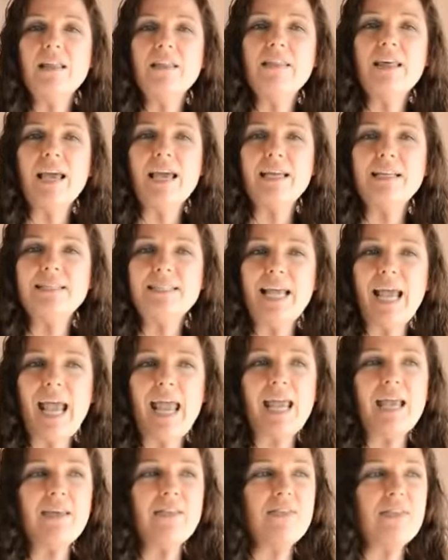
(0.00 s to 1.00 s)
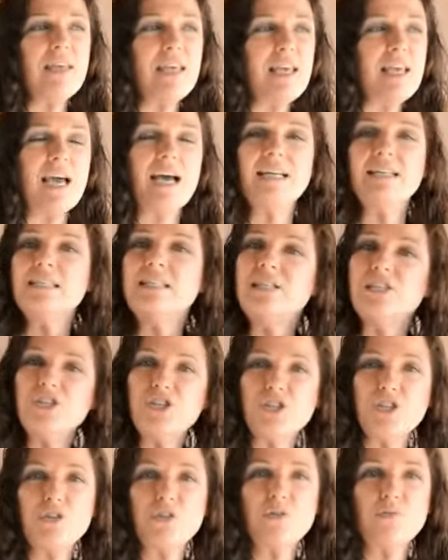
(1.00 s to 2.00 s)
They take the
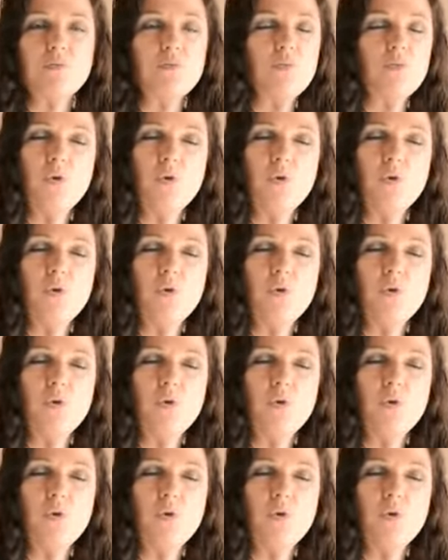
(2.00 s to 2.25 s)
addition,